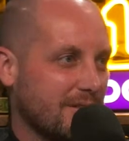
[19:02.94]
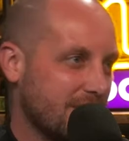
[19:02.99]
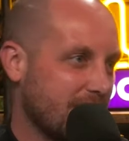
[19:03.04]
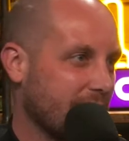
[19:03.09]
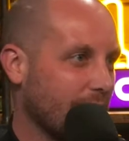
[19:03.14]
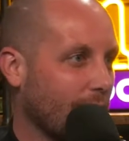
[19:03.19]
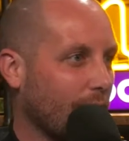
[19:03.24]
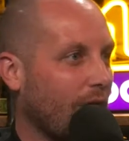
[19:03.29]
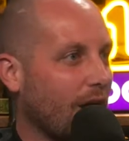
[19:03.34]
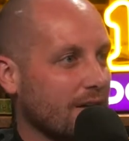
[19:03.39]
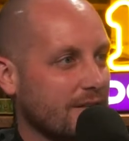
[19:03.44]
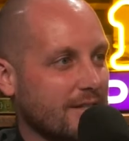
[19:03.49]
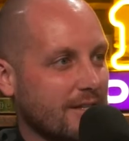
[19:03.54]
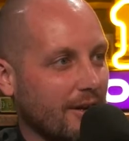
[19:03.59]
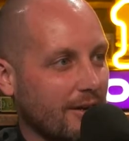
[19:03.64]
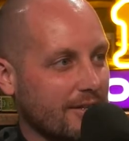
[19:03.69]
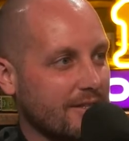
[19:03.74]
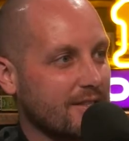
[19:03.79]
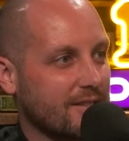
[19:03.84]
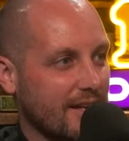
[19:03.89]
Diego Rossi
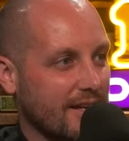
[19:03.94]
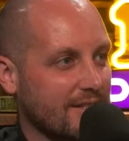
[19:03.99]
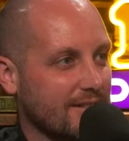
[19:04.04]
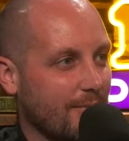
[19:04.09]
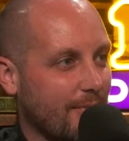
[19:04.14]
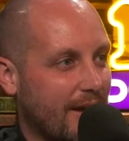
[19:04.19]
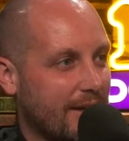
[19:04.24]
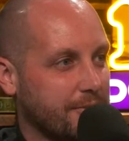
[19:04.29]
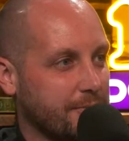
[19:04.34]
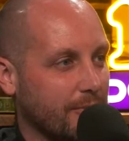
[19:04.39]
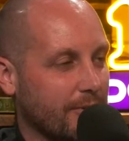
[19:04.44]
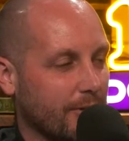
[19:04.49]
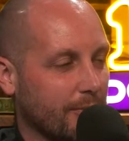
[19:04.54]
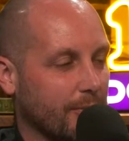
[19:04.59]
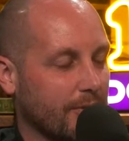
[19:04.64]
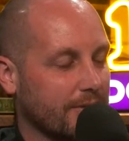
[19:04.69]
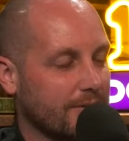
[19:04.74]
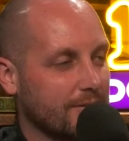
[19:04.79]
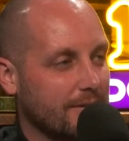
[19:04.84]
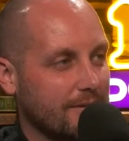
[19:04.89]
on his day is a match winner.
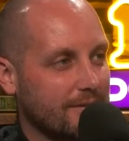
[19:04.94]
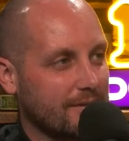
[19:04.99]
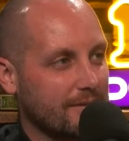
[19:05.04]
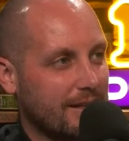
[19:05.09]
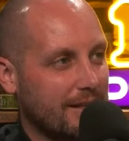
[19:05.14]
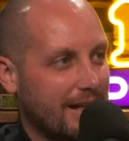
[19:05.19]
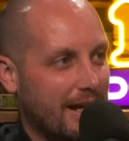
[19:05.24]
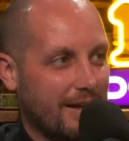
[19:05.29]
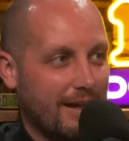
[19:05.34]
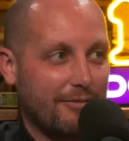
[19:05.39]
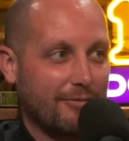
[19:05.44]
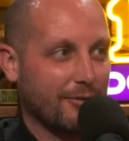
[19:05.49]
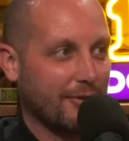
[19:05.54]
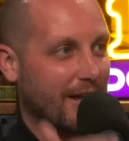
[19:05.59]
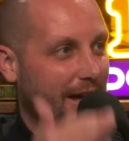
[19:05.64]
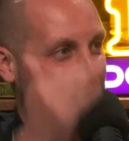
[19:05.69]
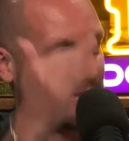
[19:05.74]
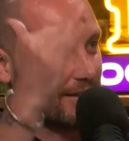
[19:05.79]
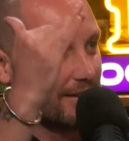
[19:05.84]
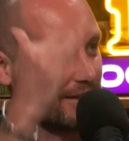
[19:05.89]
But after
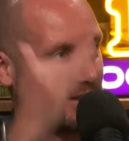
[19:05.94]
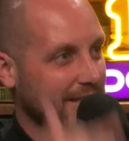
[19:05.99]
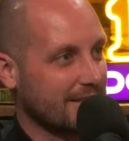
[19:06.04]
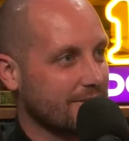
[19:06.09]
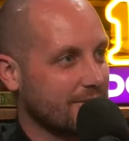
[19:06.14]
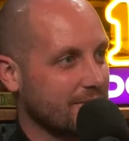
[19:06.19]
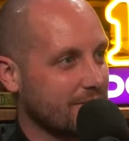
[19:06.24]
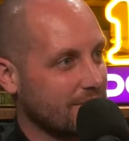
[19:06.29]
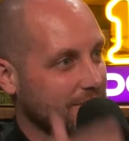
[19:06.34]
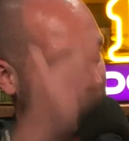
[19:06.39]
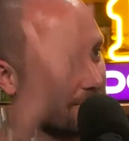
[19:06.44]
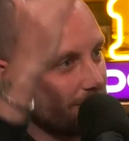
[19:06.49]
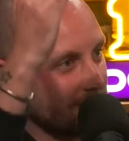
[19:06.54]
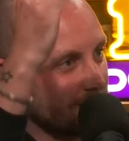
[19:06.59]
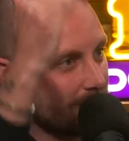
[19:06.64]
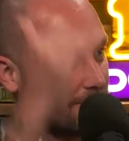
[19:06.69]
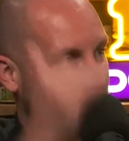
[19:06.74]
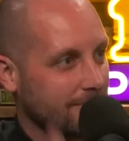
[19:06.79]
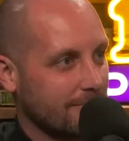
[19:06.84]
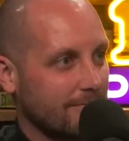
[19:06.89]
that, the list just
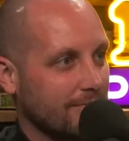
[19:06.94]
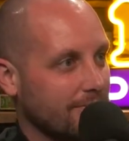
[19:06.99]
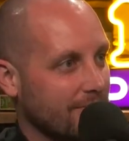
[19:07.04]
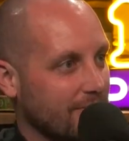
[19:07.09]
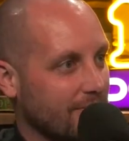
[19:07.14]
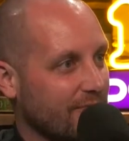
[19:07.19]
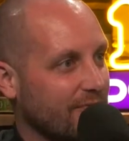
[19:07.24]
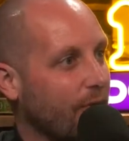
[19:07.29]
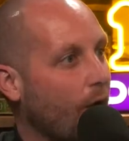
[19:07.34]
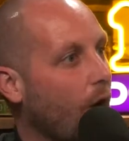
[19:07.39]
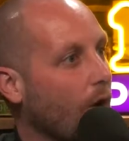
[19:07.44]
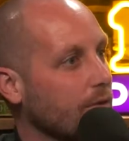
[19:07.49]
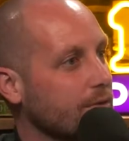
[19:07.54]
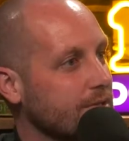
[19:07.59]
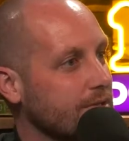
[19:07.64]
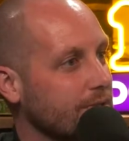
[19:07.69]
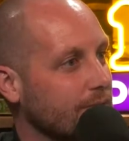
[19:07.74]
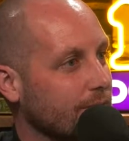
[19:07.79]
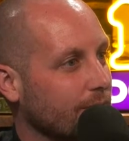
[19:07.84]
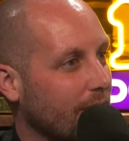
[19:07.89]

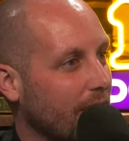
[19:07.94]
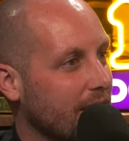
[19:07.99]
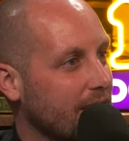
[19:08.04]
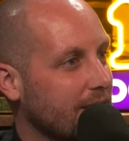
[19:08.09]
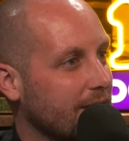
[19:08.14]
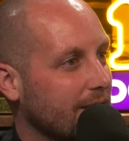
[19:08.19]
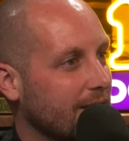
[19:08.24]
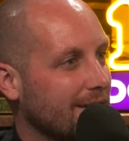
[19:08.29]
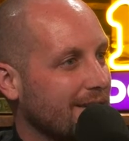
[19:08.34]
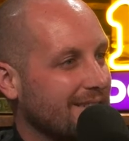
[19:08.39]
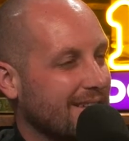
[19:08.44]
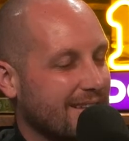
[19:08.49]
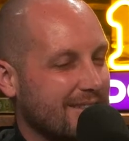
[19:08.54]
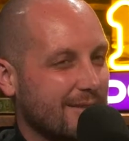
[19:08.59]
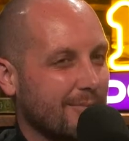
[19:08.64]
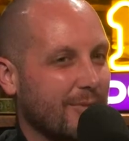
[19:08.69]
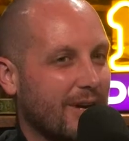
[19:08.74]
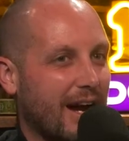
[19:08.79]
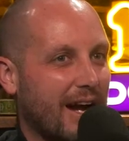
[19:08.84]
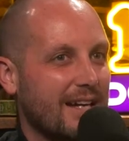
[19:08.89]
falls, right? Like
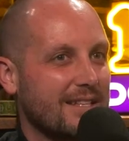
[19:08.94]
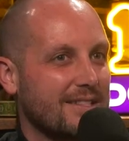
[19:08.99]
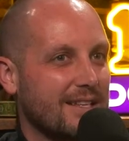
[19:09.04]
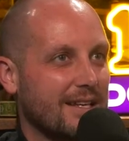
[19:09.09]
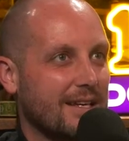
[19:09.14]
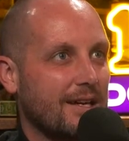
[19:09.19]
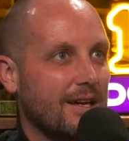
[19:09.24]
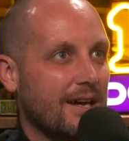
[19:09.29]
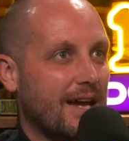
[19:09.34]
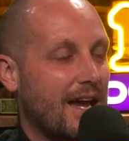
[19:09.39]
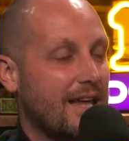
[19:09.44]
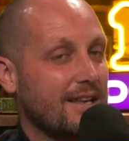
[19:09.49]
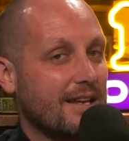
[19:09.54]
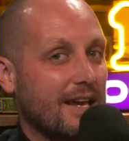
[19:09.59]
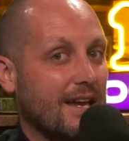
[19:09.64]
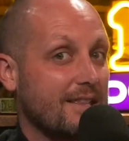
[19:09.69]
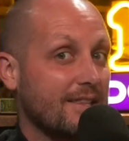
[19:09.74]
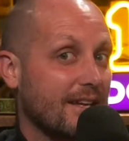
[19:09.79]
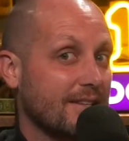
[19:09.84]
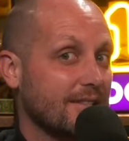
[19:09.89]
some guys that,
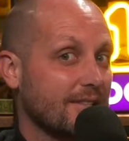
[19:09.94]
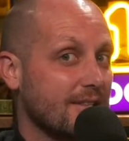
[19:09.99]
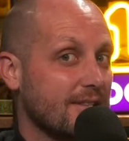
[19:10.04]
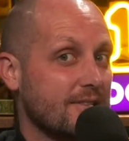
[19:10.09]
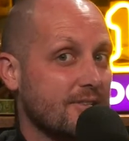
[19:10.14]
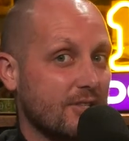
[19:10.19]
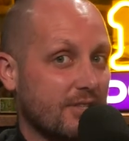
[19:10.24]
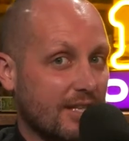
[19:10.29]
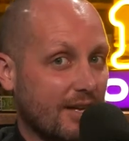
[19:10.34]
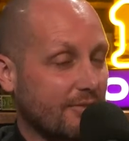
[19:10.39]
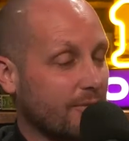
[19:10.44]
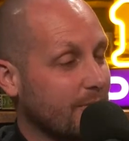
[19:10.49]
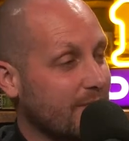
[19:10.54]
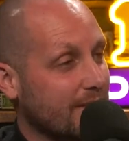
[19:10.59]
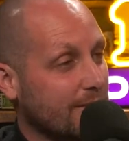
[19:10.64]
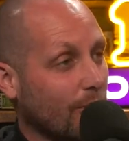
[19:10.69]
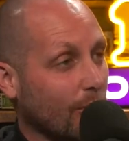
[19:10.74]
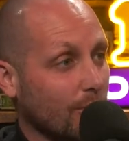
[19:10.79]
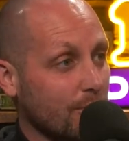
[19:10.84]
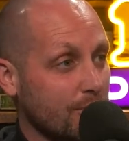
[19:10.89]
and that doesn't just have to
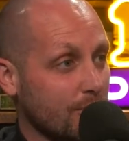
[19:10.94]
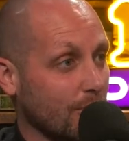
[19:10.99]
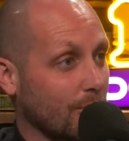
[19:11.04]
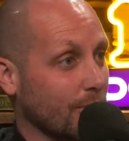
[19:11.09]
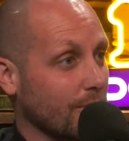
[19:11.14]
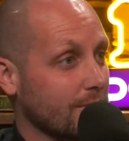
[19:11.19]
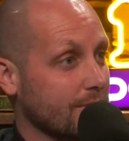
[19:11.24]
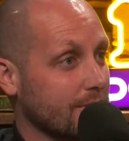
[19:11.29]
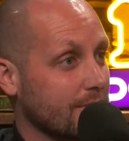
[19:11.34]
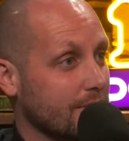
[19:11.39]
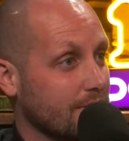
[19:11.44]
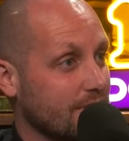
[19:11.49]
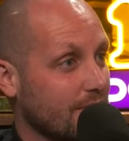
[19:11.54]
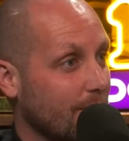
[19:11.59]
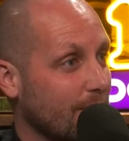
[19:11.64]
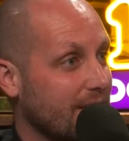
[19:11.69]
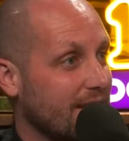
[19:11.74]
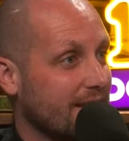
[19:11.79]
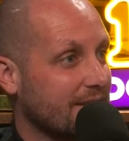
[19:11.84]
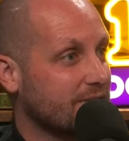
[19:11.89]
be goal scorers.
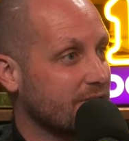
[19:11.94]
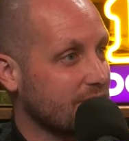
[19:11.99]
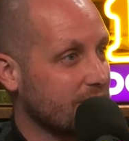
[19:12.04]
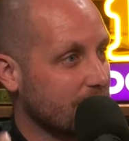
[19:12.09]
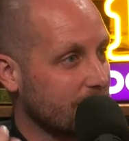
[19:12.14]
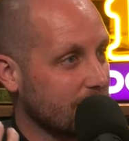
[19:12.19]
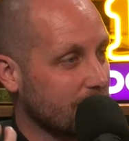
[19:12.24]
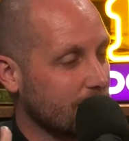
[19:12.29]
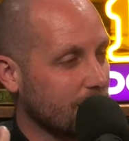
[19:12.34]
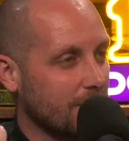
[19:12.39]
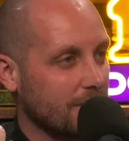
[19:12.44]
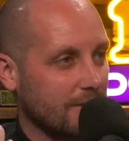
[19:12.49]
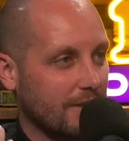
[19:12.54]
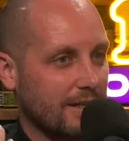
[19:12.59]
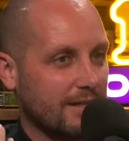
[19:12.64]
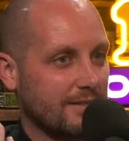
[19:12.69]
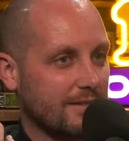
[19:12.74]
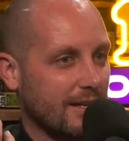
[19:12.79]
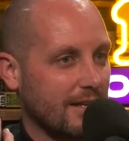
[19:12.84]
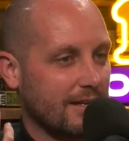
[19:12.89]
Somebody that just
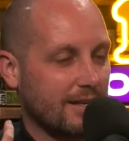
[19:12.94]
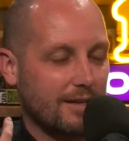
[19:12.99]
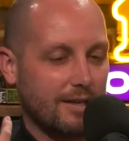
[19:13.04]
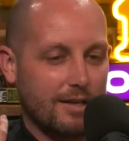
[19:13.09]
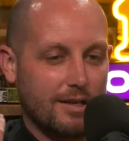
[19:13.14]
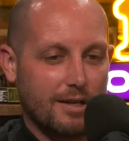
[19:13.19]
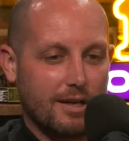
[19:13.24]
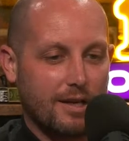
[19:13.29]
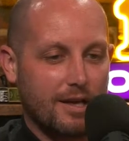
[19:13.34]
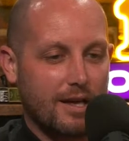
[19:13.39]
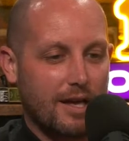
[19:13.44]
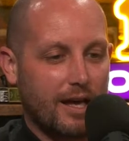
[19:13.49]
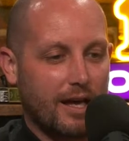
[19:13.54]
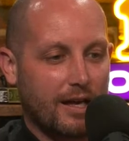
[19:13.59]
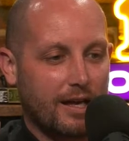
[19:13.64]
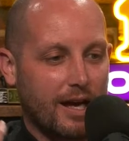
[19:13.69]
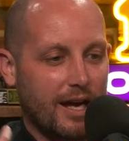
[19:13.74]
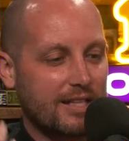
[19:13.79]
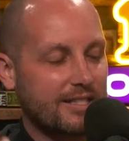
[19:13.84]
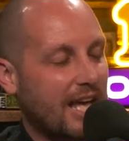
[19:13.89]
is like,
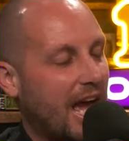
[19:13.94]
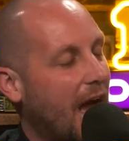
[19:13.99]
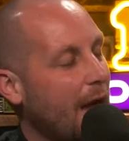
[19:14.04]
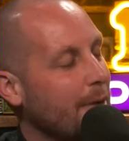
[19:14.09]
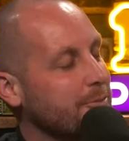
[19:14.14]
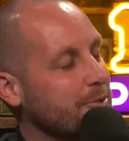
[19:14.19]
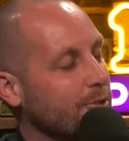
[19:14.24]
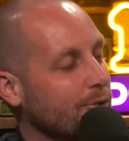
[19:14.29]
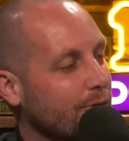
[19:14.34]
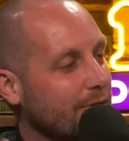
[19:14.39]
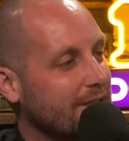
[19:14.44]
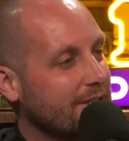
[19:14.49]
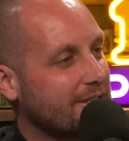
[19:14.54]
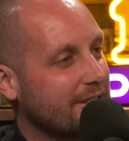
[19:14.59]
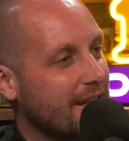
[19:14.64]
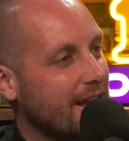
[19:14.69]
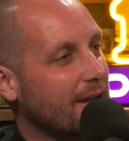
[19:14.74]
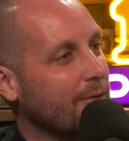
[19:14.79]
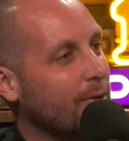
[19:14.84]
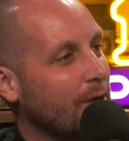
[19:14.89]
guys, absolutely
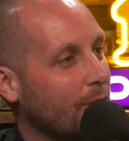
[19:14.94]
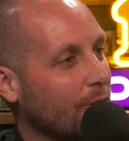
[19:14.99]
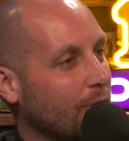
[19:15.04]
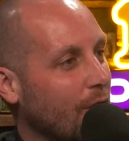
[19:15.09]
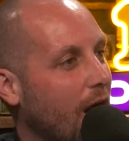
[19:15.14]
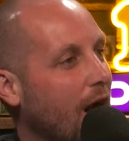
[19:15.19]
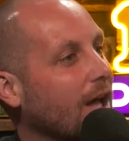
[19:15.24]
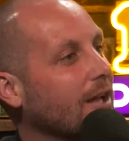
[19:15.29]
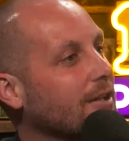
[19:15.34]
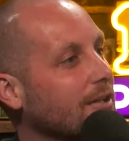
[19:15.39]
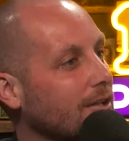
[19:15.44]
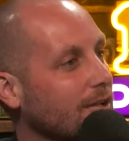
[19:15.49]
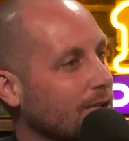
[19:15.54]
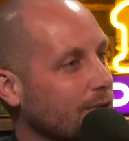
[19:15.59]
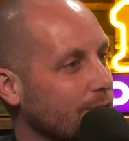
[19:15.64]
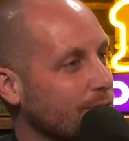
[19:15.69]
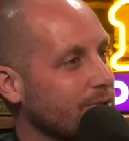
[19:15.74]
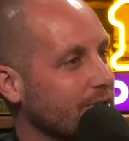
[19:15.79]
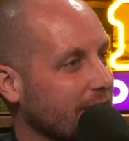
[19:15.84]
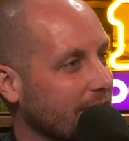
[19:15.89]
today we are not
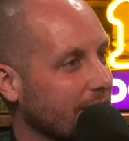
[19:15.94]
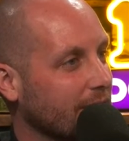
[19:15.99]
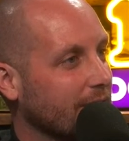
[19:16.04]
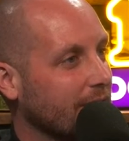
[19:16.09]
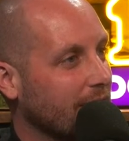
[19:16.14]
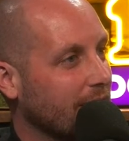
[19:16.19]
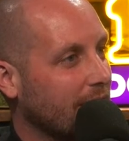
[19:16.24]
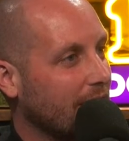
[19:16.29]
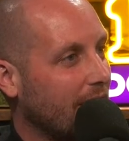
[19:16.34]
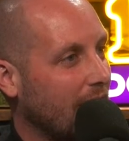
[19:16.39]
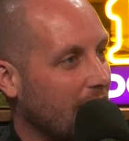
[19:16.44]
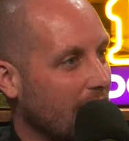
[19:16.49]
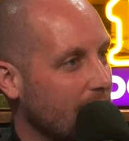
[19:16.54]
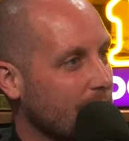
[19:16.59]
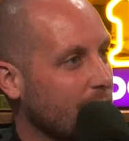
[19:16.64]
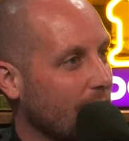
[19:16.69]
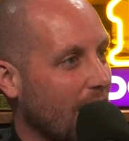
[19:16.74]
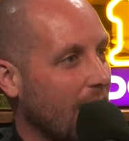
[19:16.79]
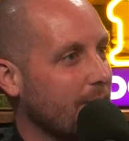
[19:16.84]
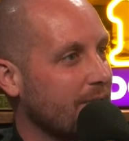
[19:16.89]
losing.
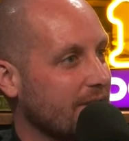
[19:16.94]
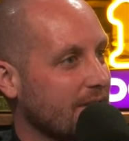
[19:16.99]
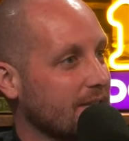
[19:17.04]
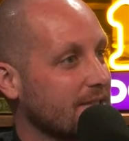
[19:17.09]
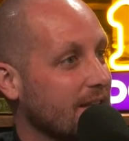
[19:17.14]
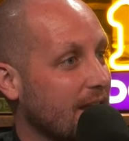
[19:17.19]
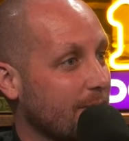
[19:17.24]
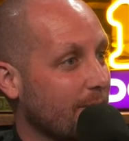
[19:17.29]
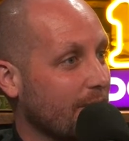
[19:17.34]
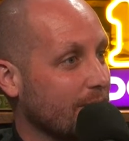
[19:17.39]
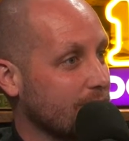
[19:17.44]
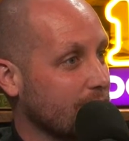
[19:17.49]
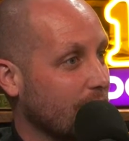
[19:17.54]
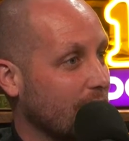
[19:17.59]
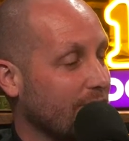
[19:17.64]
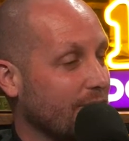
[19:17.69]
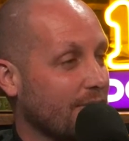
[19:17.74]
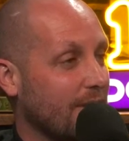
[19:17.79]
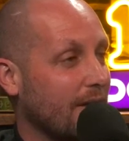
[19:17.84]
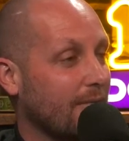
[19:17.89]
I'm grabbing this game, I'm
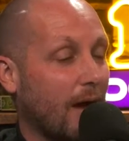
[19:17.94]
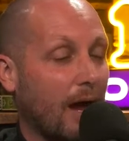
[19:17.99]
scruffing the neck.